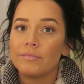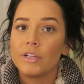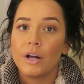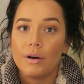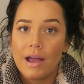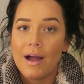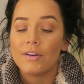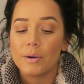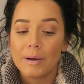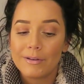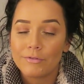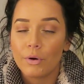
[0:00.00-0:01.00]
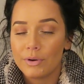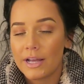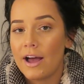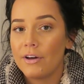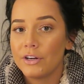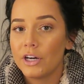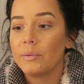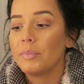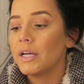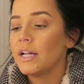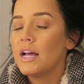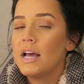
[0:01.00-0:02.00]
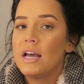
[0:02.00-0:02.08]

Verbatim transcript: you know, I have it on my phone calendar, but